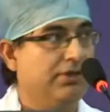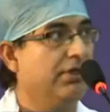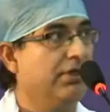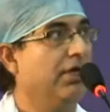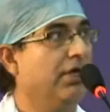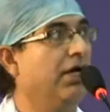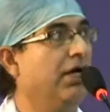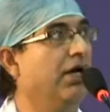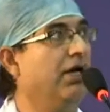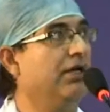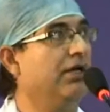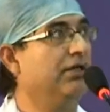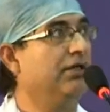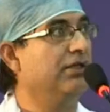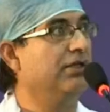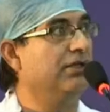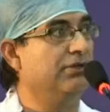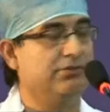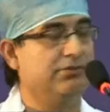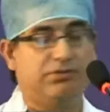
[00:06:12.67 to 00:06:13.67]
and
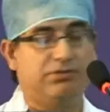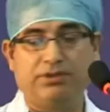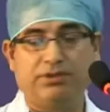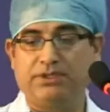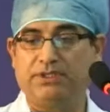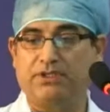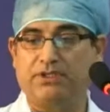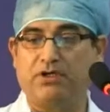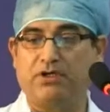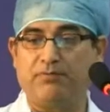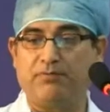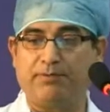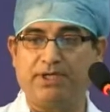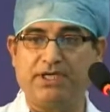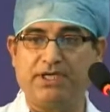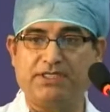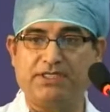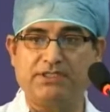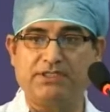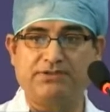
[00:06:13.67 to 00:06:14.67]
the
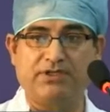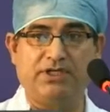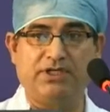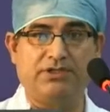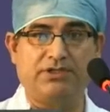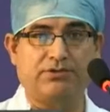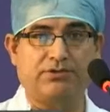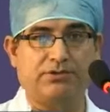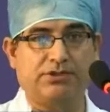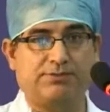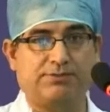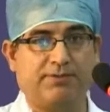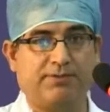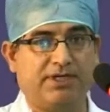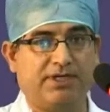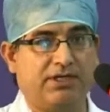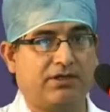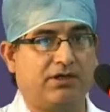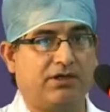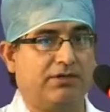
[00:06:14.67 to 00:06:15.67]
complications related to the
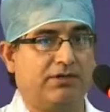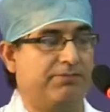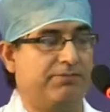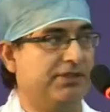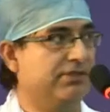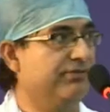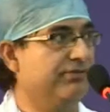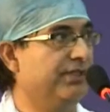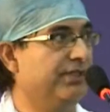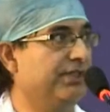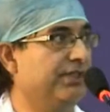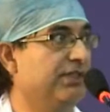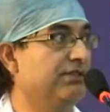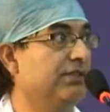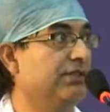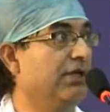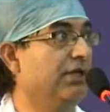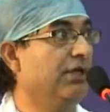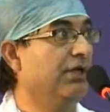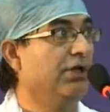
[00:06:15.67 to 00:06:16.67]
spinal cord
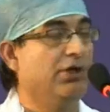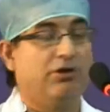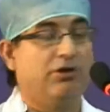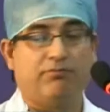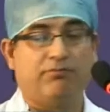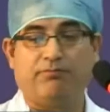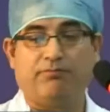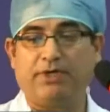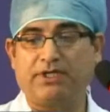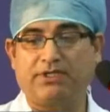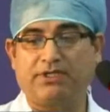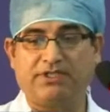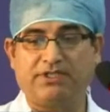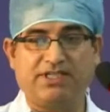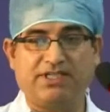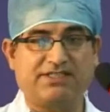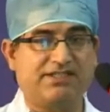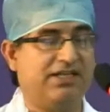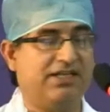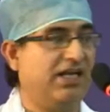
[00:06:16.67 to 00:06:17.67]
preservations, but
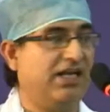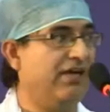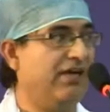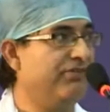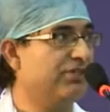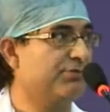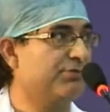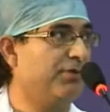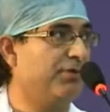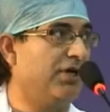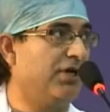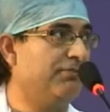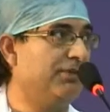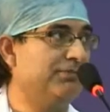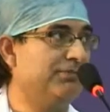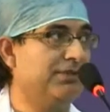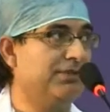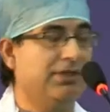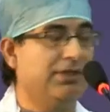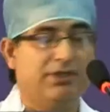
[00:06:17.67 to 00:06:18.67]
they still have its
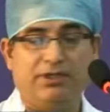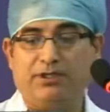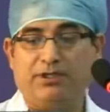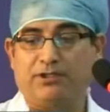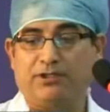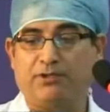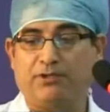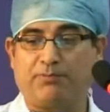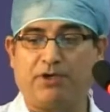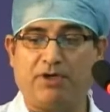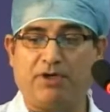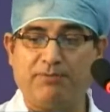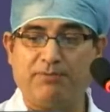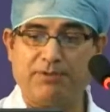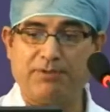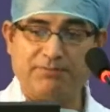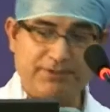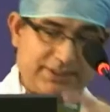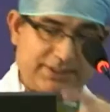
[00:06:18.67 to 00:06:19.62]
problems. The problem